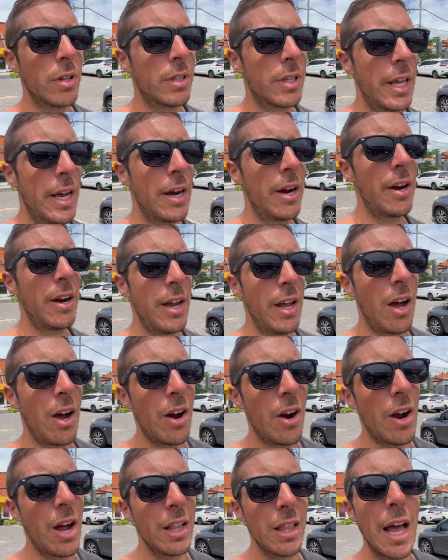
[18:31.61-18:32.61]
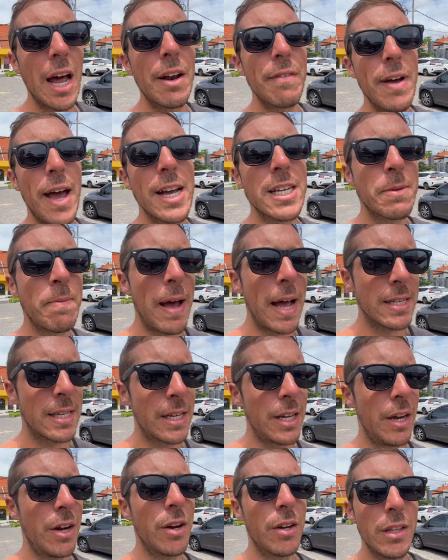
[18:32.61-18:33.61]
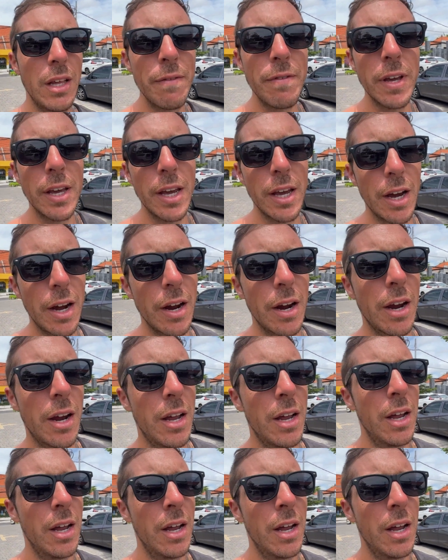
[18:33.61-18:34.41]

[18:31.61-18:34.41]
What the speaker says: There are a lot of expats here living here.